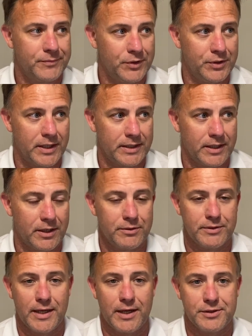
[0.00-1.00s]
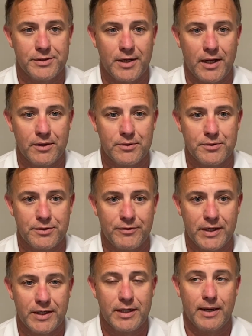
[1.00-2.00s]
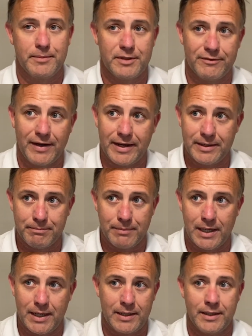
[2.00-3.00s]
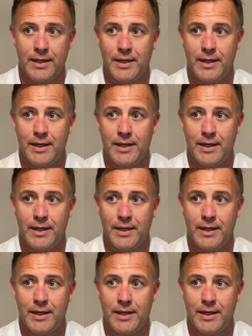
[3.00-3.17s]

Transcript: you take the $100,000 of income, divide it by